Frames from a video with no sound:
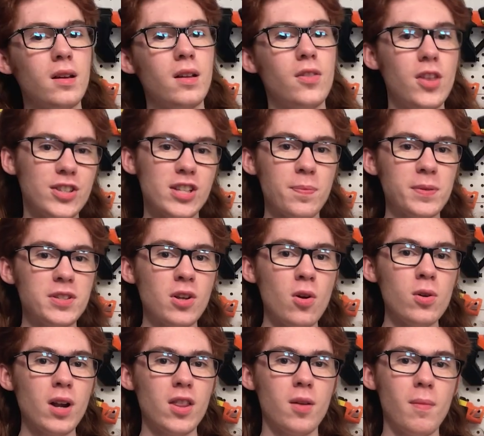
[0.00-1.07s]
This
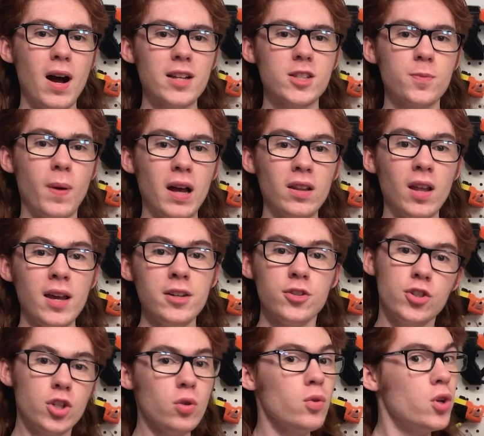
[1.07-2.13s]
episode on the Mod Spotlight,
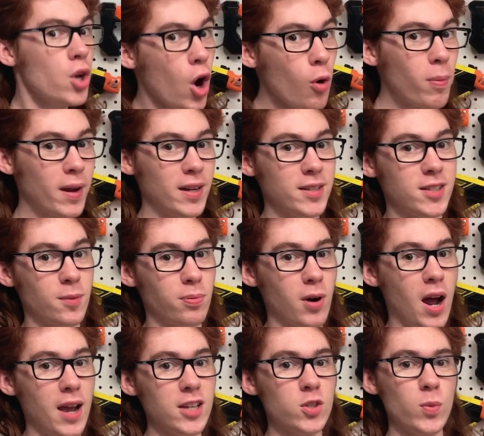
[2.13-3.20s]
to nobody's
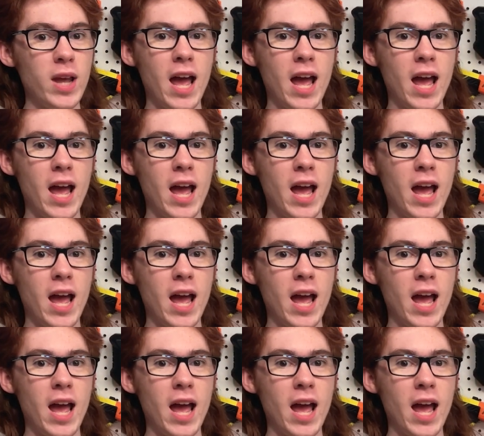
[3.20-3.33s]
surprise, we